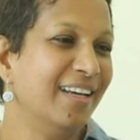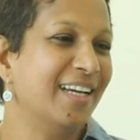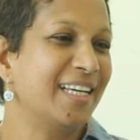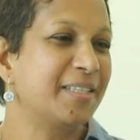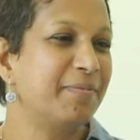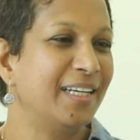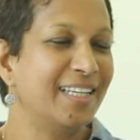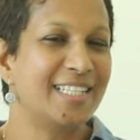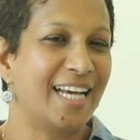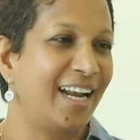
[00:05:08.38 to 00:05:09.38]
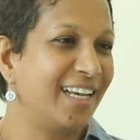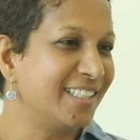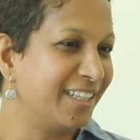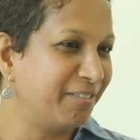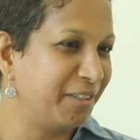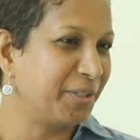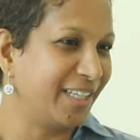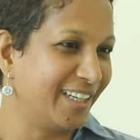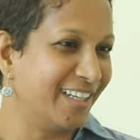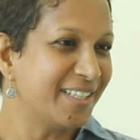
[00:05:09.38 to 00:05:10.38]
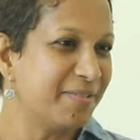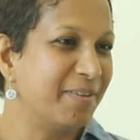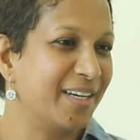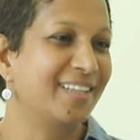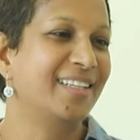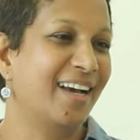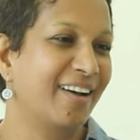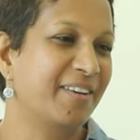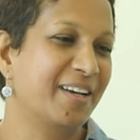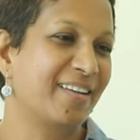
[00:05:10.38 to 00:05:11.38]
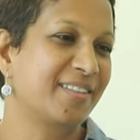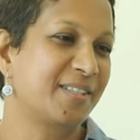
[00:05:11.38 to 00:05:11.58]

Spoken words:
It's been a challenging few years, but yeah, we are